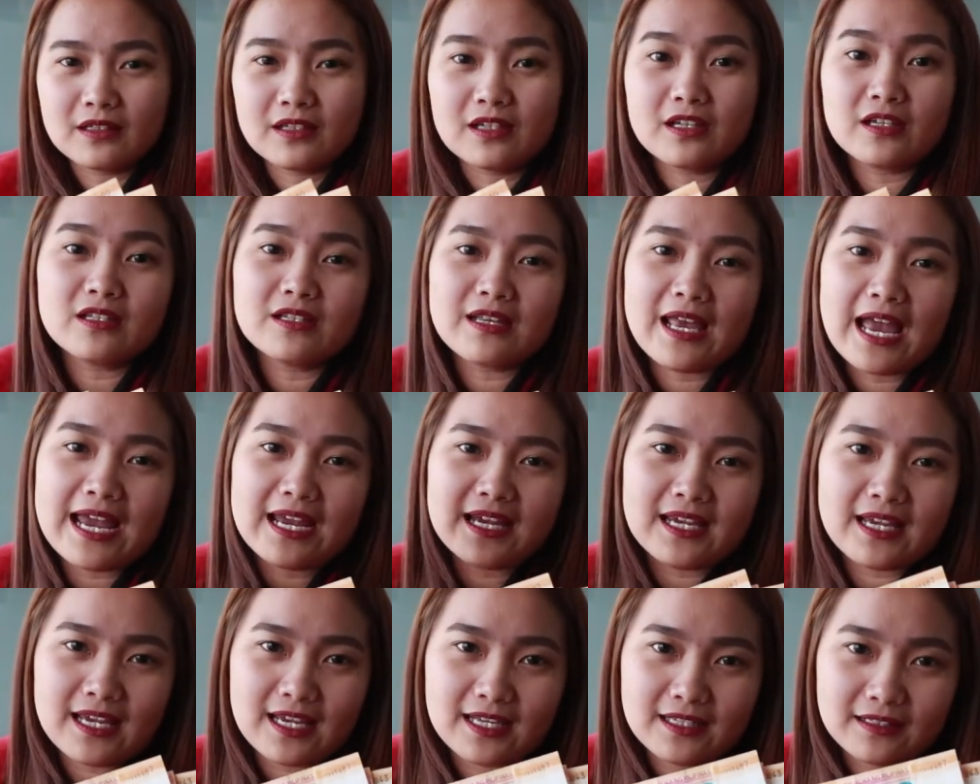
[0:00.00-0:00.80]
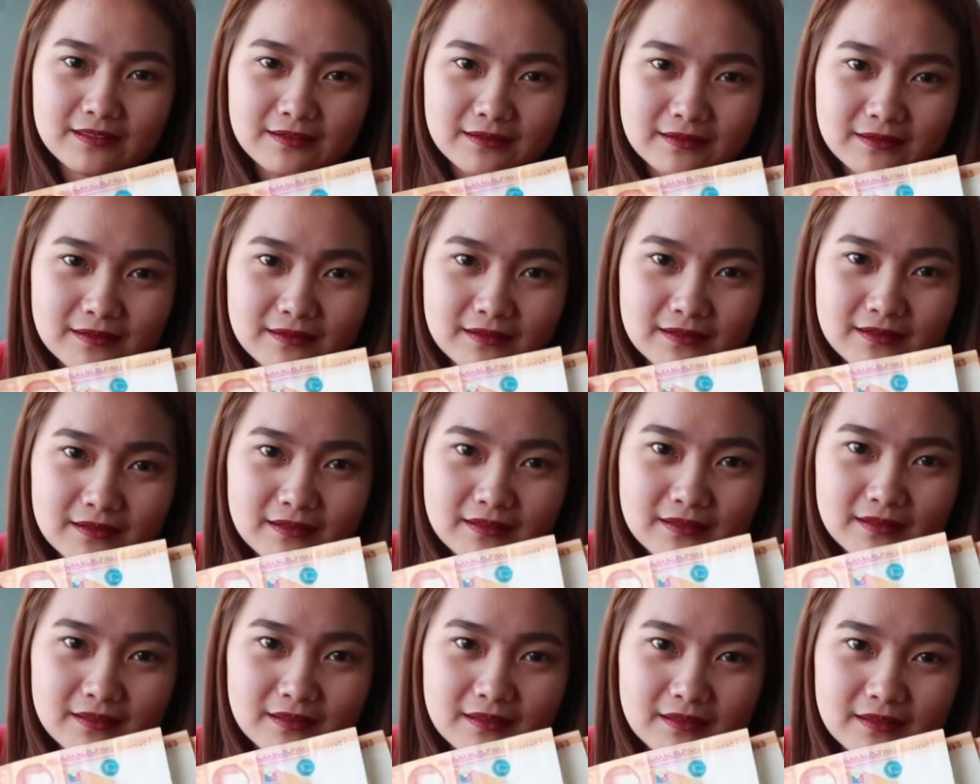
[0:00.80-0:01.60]
Because I can.
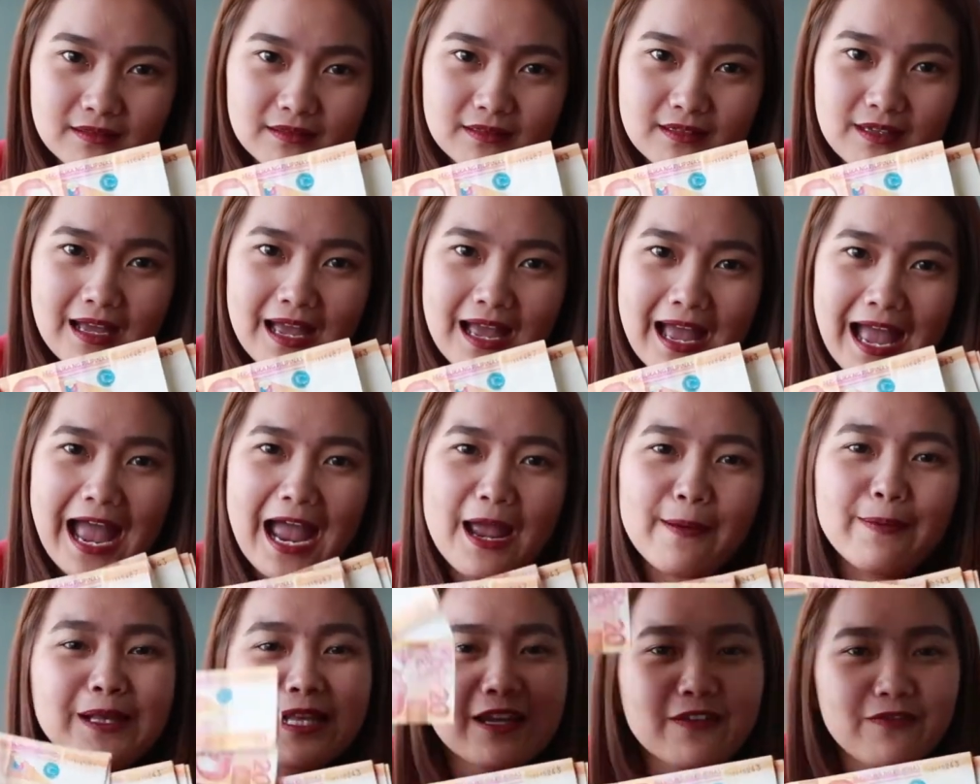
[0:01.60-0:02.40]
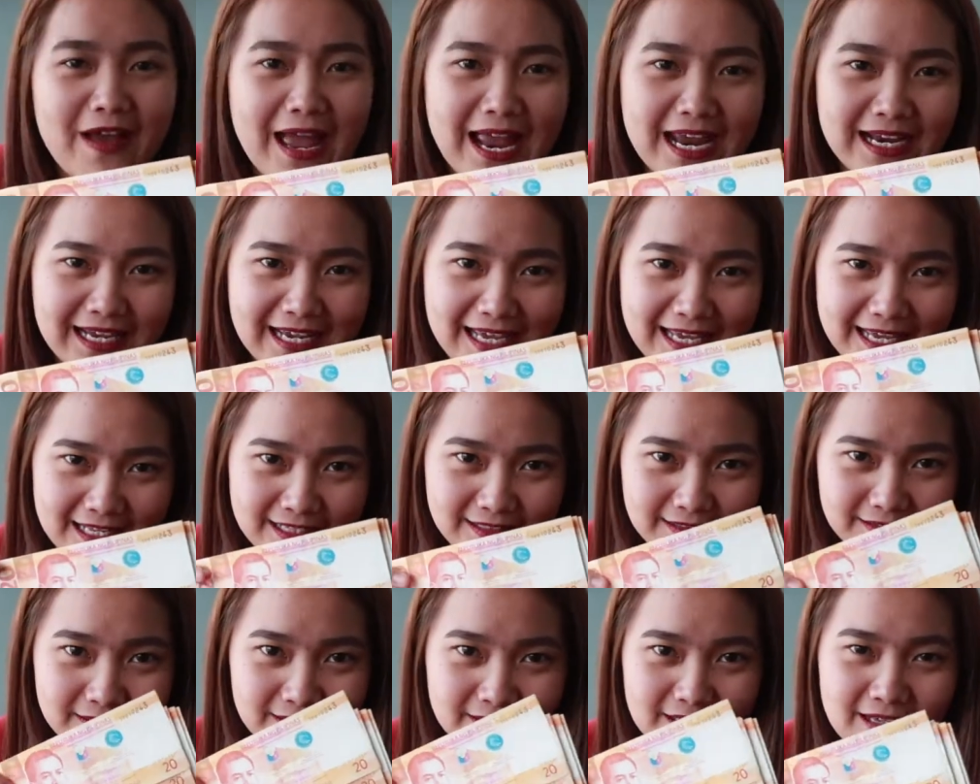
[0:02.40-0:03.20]
I believe I
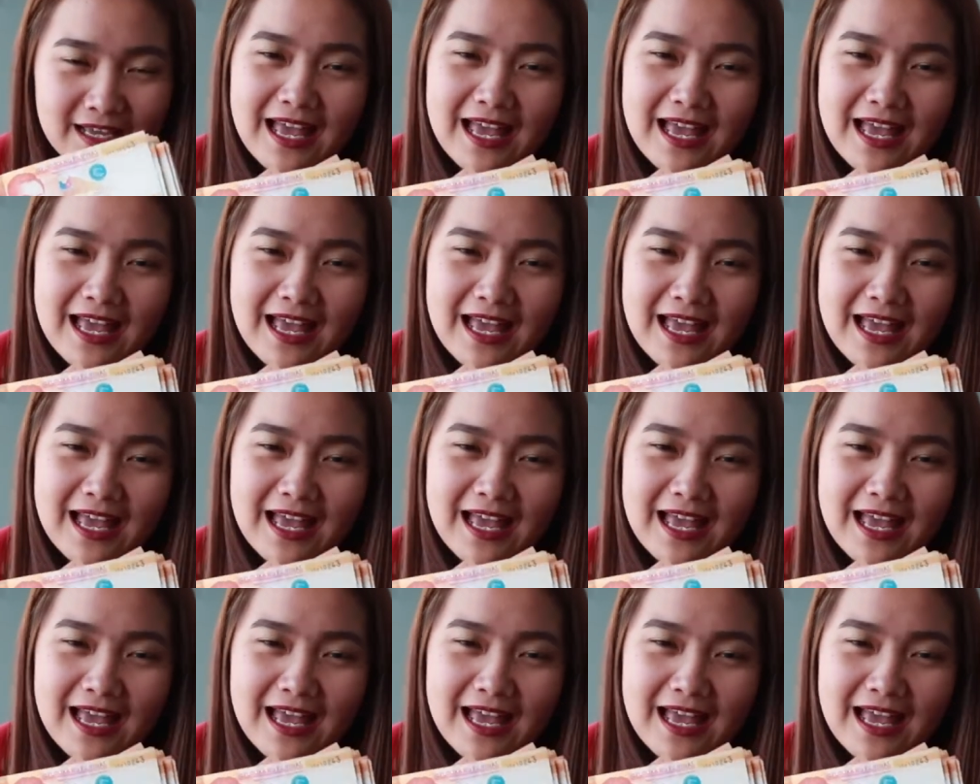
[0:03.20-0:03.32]
can.